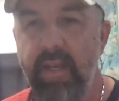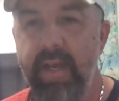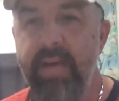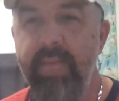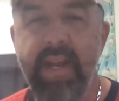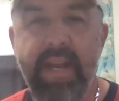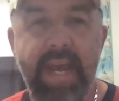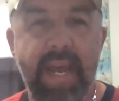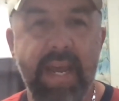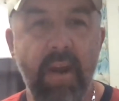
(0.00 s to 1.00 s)
And then my
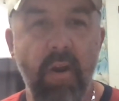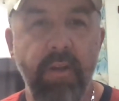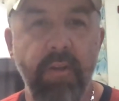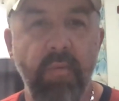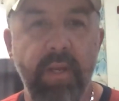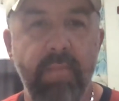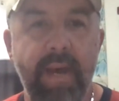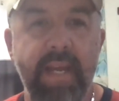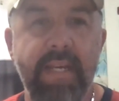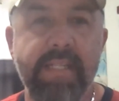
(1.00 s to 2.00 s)
dad got argued with
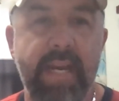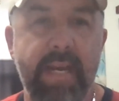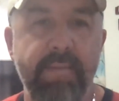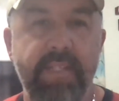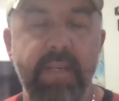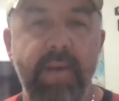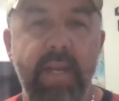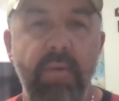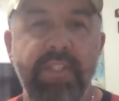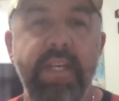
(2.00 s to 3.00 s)
about his absentee
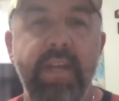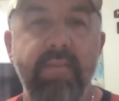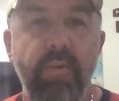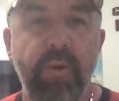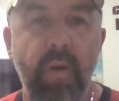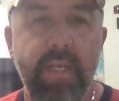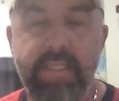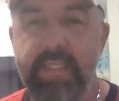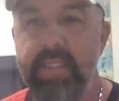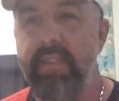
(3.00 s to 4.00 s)
ballot, which he never requested.